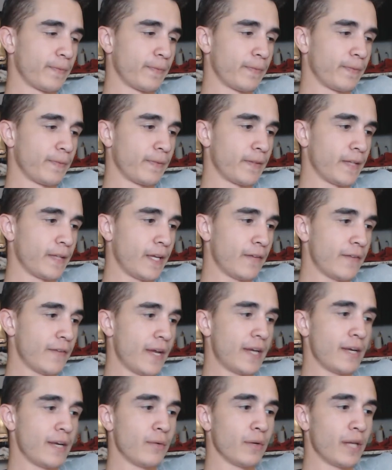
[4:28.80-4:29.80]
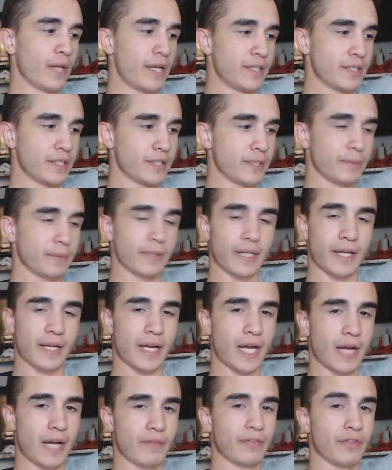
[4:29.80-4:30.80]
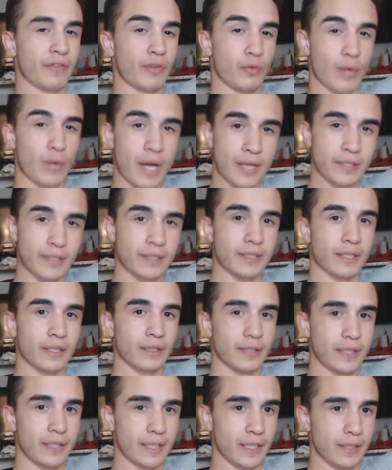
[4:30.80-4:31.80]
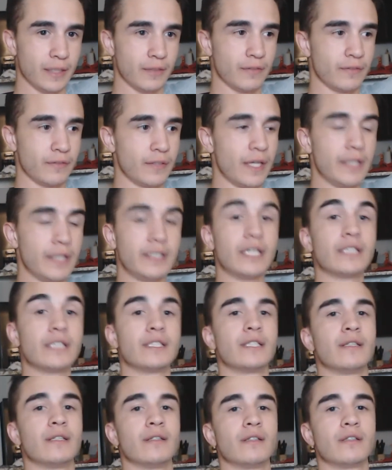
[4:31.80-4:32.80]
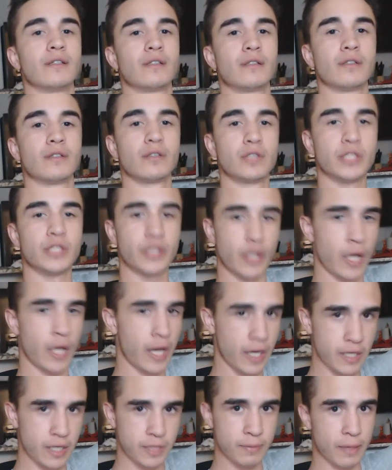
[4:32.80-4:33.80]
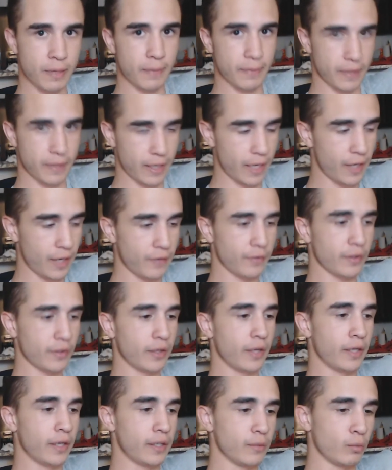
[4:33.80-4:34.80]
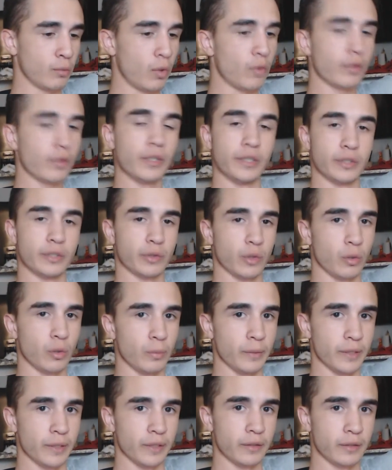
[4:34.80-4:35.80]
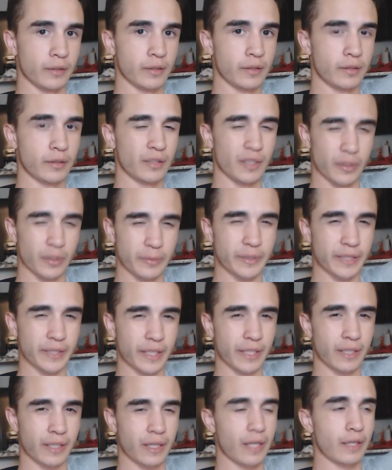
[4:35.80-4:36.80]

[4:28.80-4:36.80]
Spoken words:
If any relationship that I have threatens to leave, it doesn't change my behavior and it won't control me. You know what I'm saying?